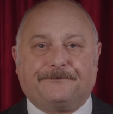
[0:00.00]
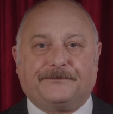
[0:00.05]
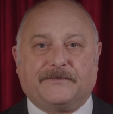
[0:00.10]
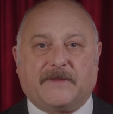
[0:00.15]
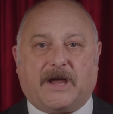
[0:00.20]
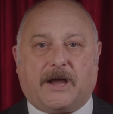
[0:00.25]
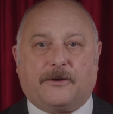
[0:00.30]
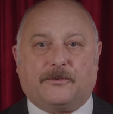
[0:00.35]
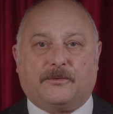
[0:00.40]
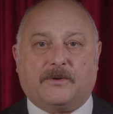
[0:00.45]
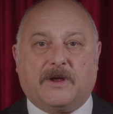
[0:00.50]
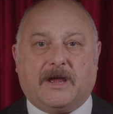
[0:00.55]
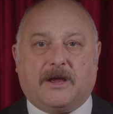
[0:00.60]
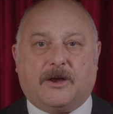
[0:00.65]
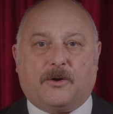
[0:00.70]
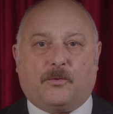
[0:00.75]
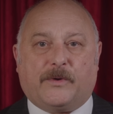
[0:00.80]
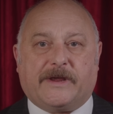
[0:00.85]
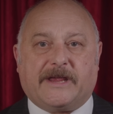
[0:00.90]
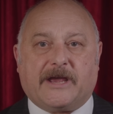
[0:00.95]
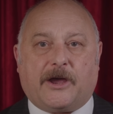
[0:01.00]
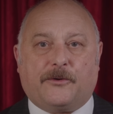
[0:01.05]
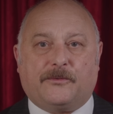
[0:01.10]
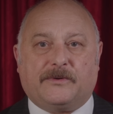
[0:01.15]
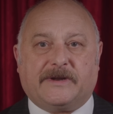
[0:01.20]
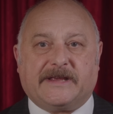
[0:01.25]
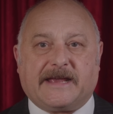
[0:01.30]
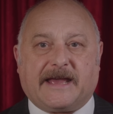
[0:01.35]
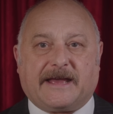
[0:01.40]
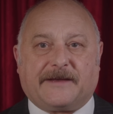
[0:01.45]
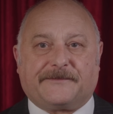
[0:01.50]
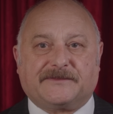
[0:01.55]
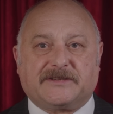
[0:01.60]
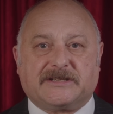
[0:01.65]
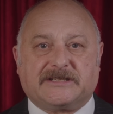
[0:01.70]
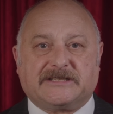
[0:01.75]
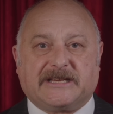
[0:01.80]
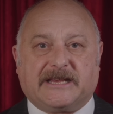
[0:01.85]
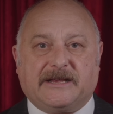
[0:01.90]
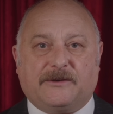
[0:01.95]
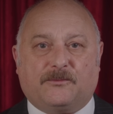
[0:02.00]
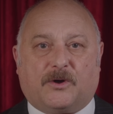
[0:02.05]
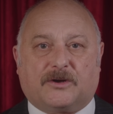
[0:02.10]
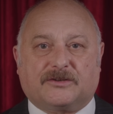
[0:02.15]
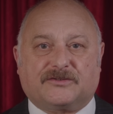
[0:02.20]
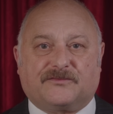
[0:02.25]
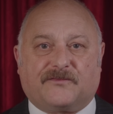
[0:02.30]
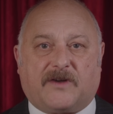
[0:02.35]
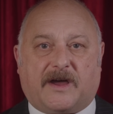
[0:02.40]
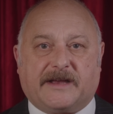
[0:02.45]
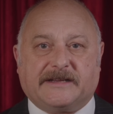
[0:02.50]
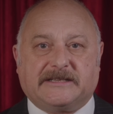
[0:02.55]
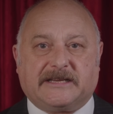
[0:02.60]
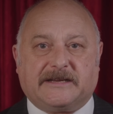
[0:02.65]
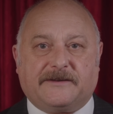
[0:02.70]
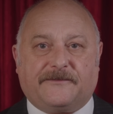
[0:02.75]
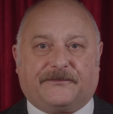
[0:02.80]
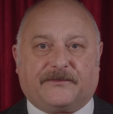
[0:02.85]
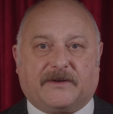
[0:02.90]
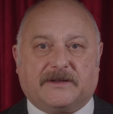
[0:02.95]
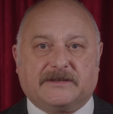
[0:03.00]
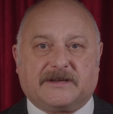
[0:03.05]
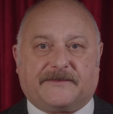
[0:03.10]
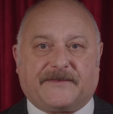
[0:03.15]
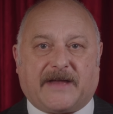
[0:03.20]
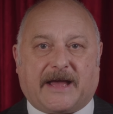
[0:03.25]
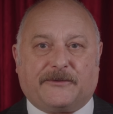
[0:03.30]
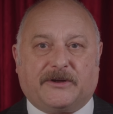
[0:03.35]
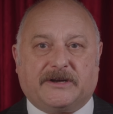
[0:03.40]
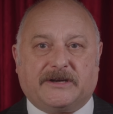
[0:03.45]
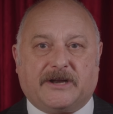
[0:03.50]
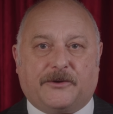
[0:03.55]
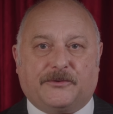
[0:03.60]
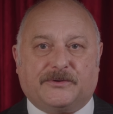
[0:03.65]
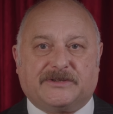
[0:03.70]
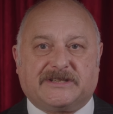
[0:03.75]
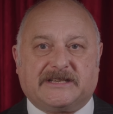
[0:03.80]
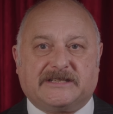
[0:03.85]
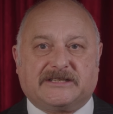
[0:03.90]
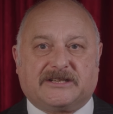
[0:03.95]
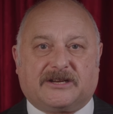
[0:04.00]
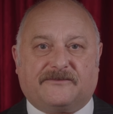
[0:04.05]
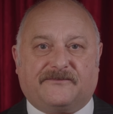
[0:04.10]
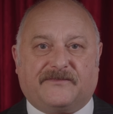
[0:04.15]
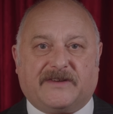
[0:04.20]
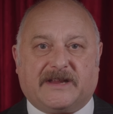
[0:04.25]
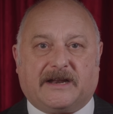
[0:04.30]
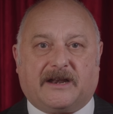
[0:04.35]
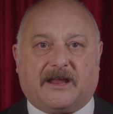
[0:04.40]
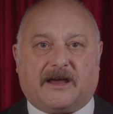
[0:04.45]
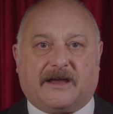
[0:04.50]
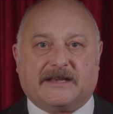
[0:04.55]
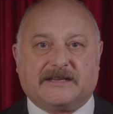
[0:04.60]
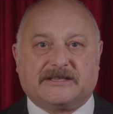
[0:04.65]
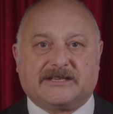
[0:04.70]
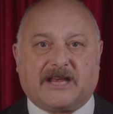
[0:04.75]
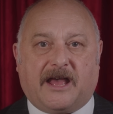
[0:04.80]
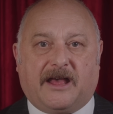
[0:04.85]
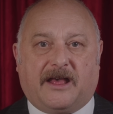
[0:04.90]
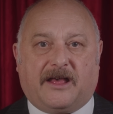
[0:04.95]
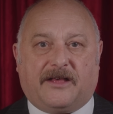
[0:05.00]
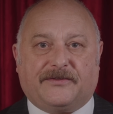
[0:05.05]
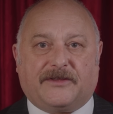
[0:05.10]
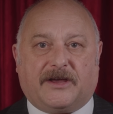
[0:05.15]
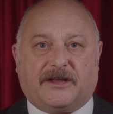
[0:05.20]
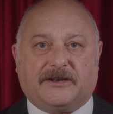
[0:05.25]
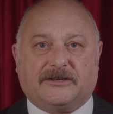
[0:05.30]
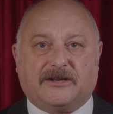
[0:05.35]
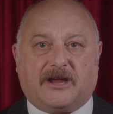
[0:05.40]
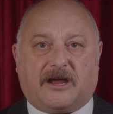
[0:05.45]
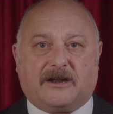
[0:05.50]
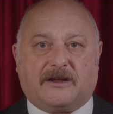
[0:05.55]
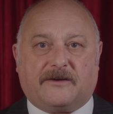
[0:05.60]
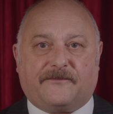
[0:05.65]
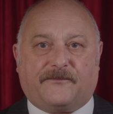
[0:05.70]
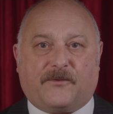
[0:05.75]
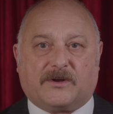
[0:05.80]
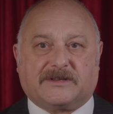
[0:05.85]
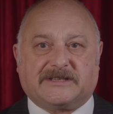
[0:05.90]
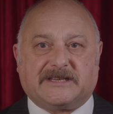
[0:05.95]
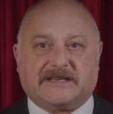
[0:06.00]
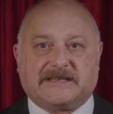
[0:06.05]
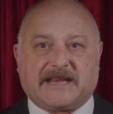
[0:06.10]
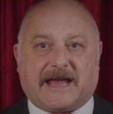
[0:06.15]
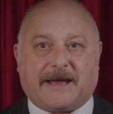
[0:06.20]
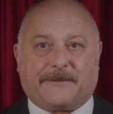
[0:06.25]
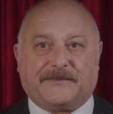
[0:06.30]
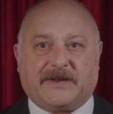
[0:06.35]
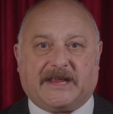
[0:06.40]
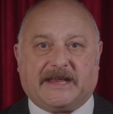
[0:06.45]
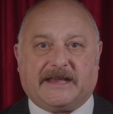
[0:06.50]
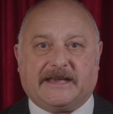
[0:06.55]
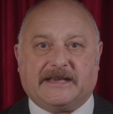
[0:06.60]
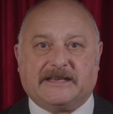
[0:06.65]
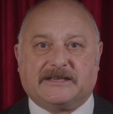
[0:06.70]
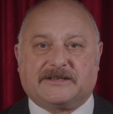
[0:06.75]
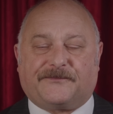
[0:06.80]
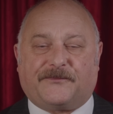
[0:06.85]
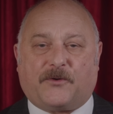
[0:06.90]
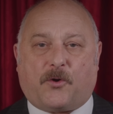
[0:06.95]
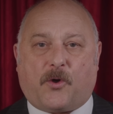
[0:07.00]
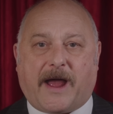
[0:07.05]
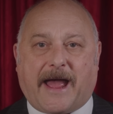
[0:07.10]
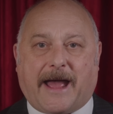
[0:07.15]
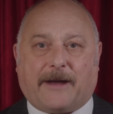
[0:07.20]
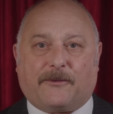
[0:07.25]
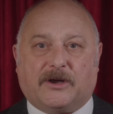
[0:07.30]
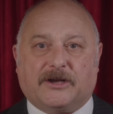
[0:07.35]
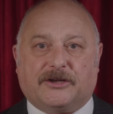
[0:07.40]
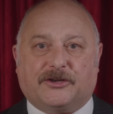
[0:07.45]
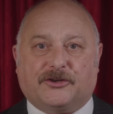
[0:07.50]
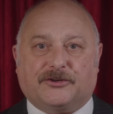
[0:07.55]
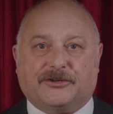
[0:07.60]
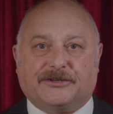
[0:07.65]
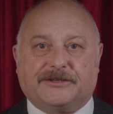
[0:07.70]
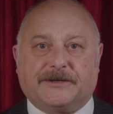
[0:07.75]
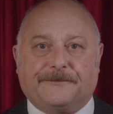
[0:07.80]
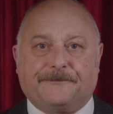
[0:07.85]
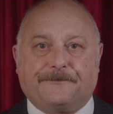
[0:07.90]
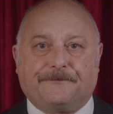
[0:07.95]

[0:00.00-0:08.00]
No, we only have to see what's right in front of our noses to realise that none of what is happening is for our good.